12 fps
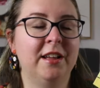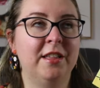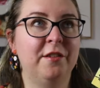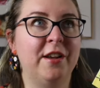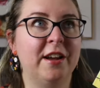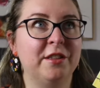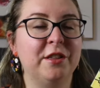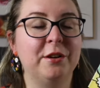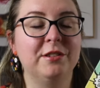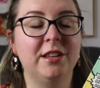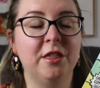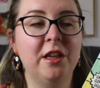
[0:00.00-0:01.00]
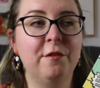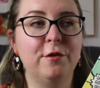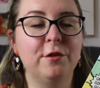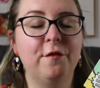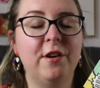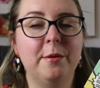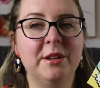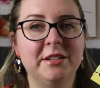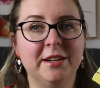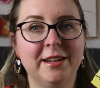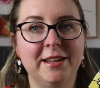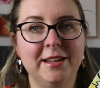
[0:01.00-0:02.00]
the fact that there is a thief on the farm and
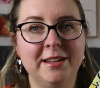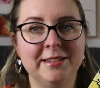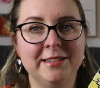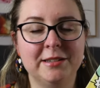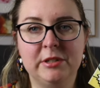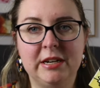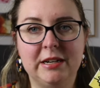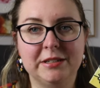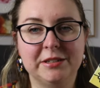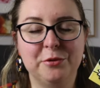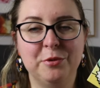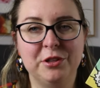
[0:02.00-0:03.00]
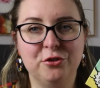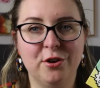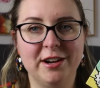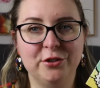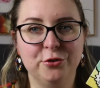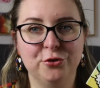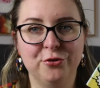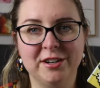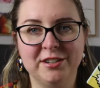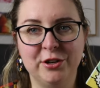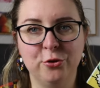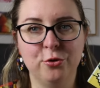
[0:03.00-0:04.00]
Ducky is tasked with trying to
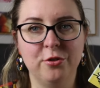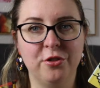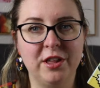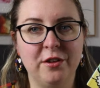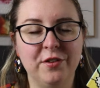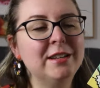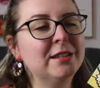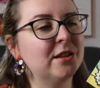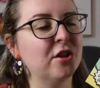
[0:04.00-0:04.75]
track down who the thief is.